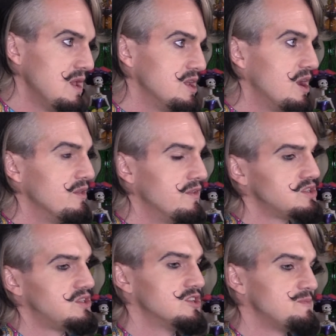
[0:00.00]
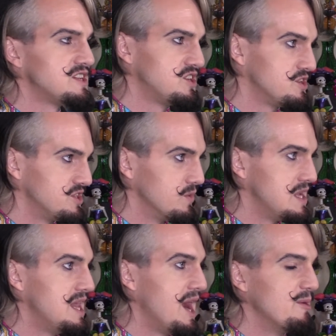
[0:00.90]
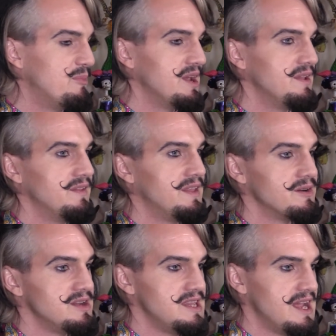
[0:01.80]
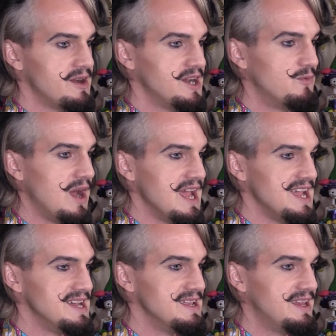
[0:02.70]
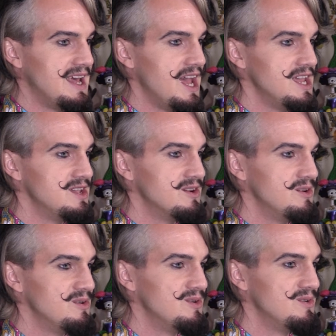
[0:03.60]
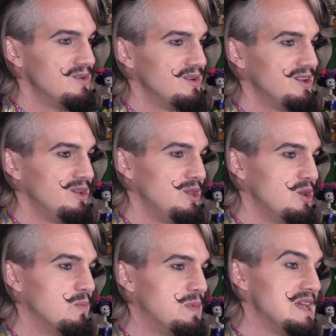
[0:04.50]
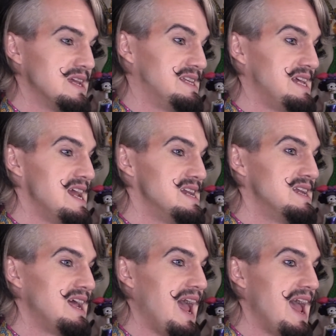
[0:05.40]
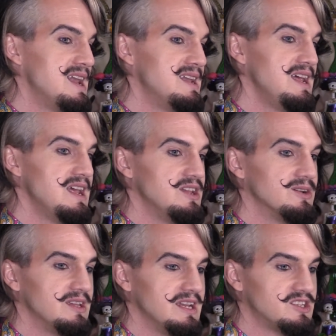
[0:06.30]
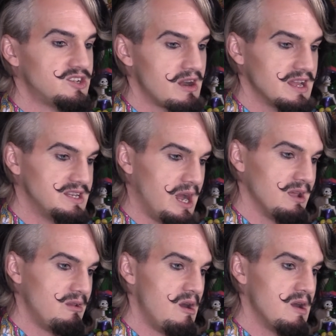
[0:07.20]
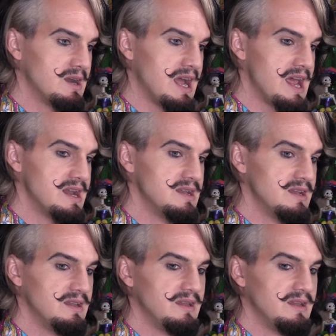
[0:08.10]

You know, those messages are in there, but they're in there in a way that you're being entertained, and it's starting a dialogue, and